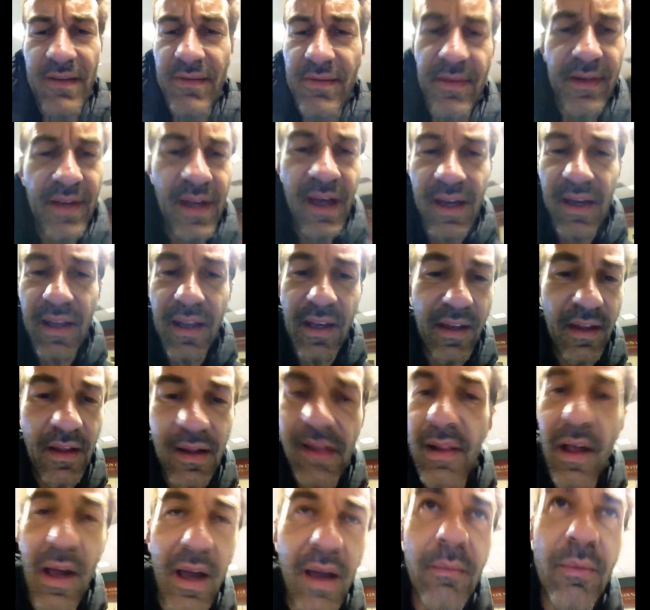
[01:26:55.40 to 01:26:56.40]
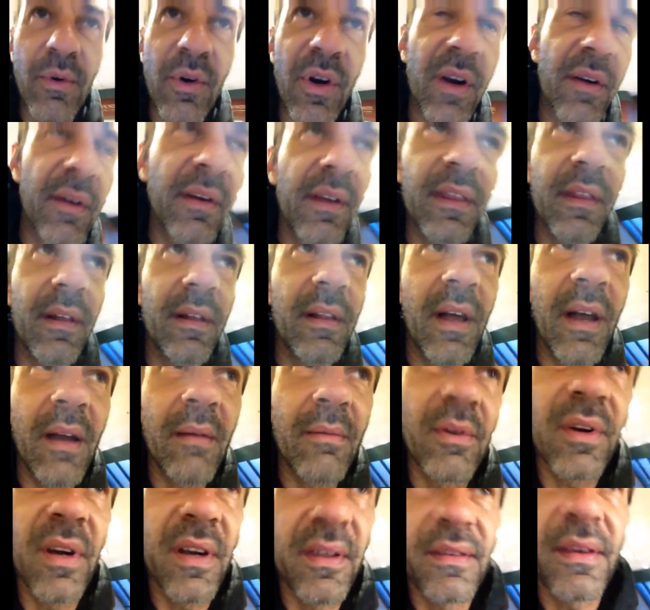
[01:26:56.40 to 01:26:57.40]
not in the library. The
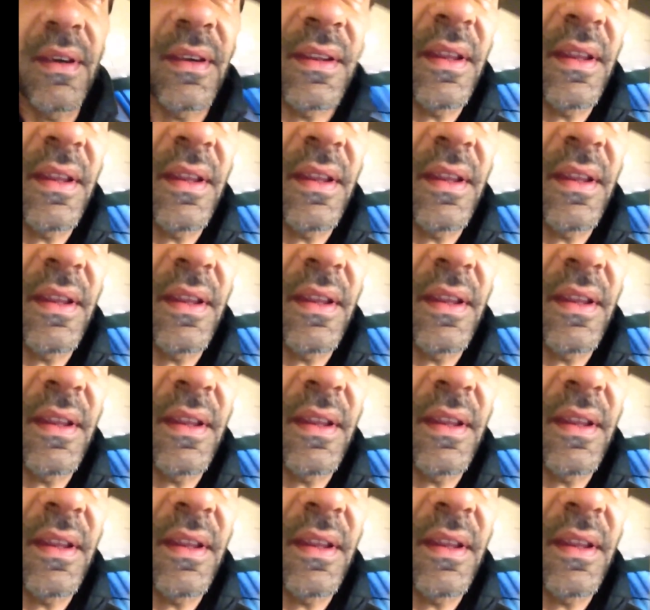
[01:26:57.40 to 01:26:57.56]
library thing,